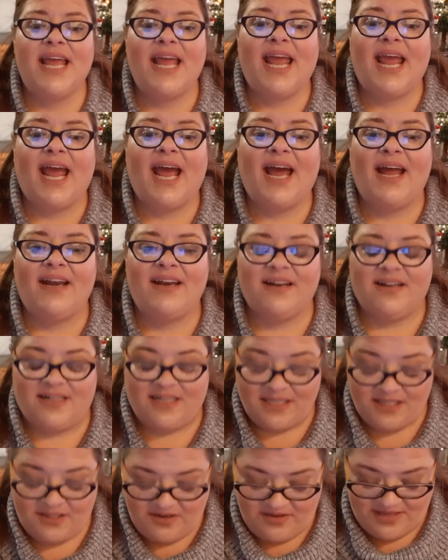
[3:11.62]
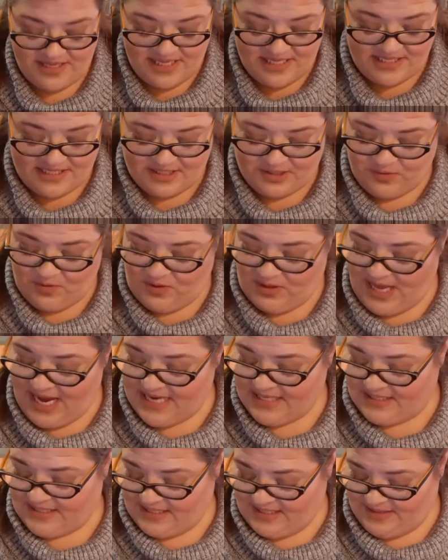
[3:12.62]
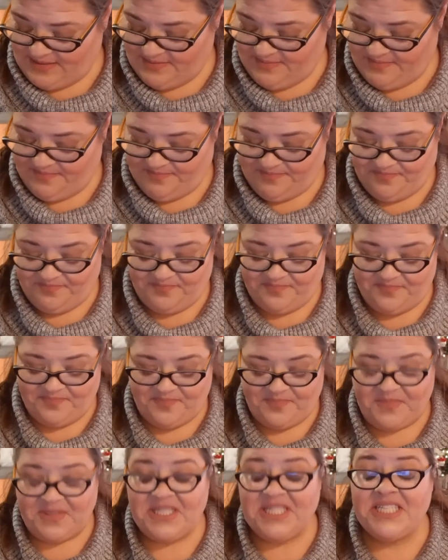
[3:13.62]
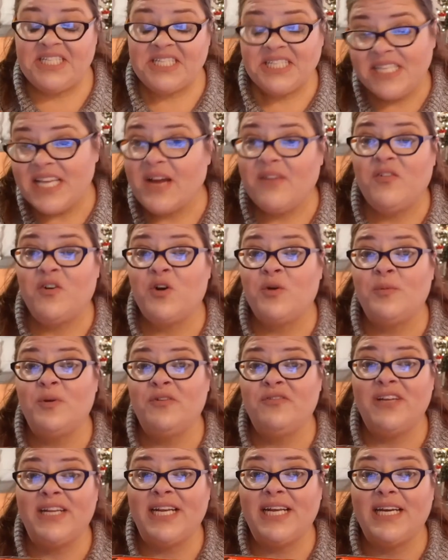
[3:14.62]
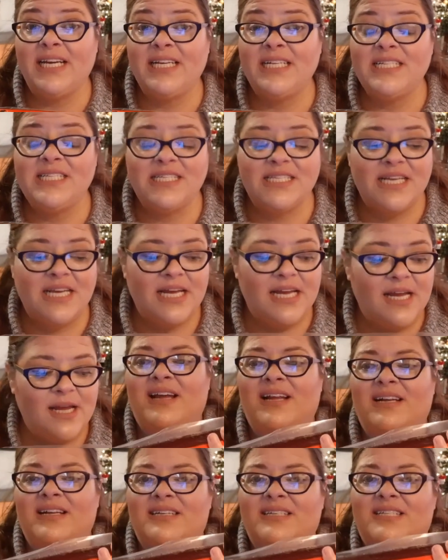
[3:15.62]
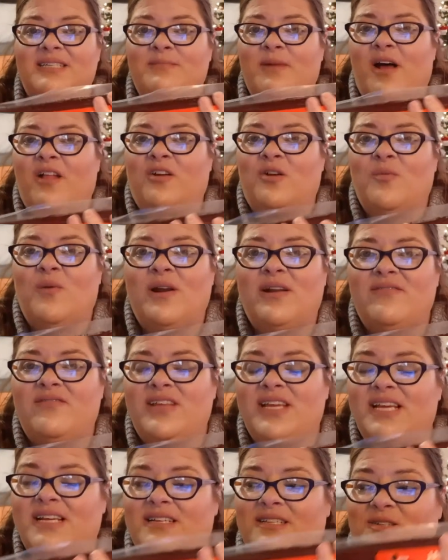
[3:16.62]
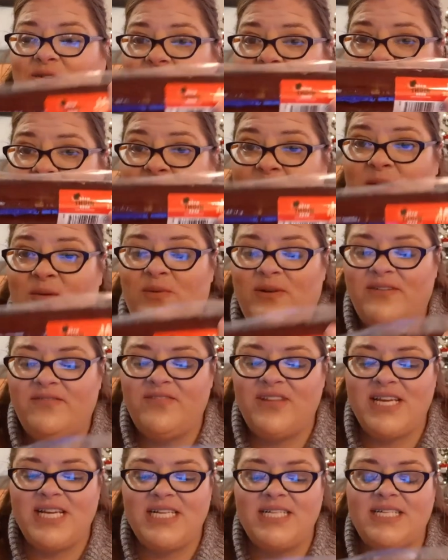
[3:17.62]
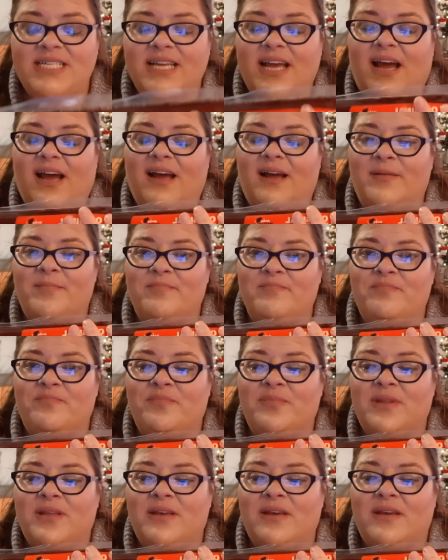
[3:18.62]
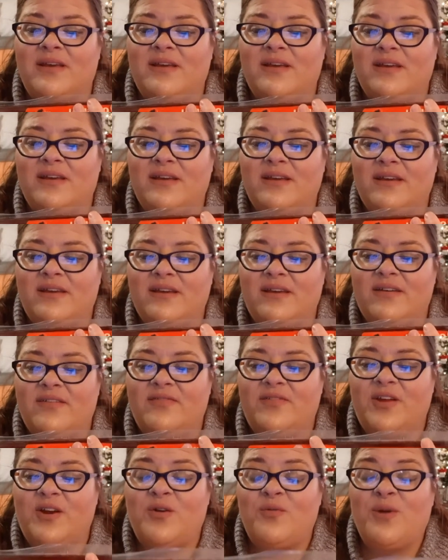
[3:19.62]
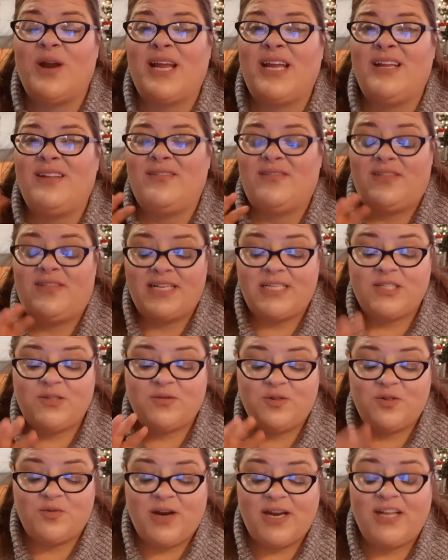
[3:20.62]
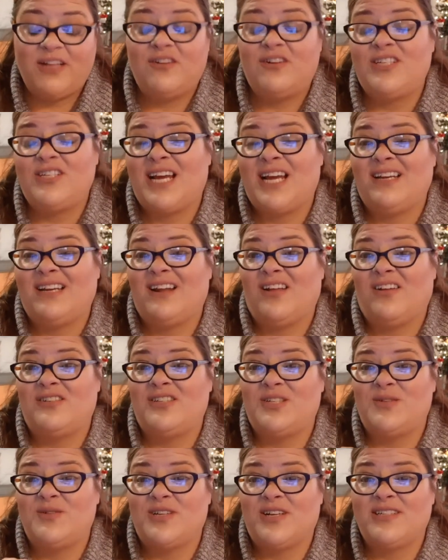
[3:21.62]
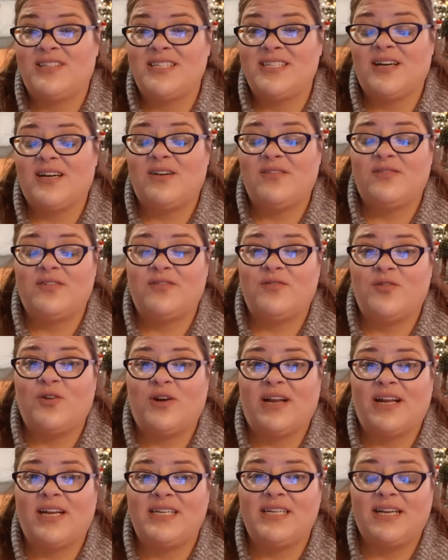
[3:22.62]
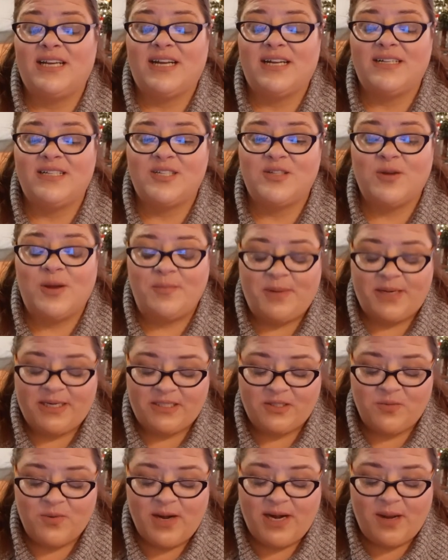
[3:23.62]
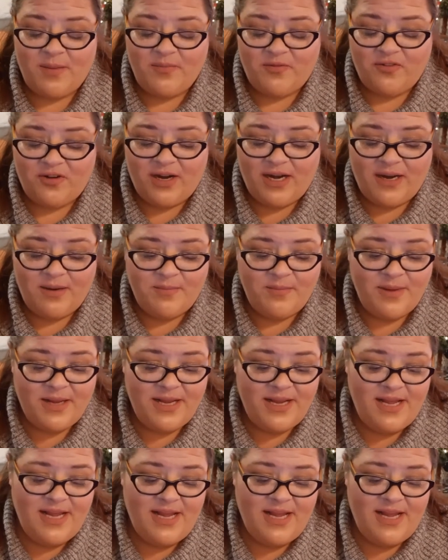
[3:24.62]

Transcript: And clearly this will last him several movie nights. A smaller one of these or a big one of these. Um, they're regu- this was regular ten dollars. It was on sale for four ninety-nine, so I picked one up for him.